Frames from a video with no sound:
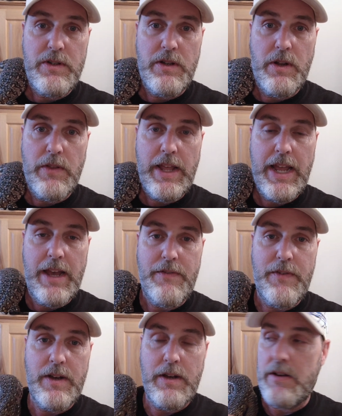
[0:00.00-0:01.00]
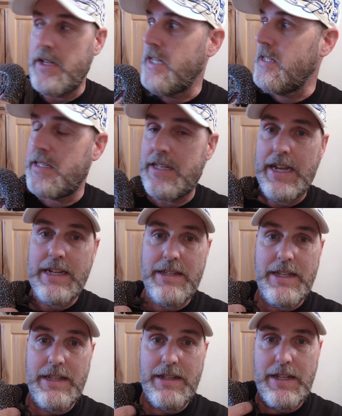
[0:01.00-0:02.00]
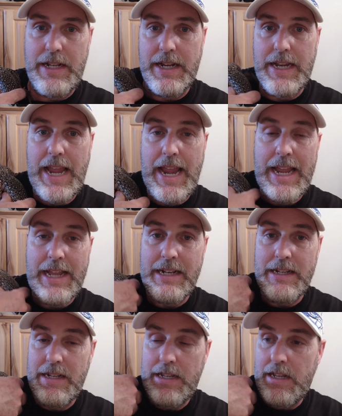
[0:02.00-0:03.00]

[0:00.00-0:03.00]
they have insects in a can.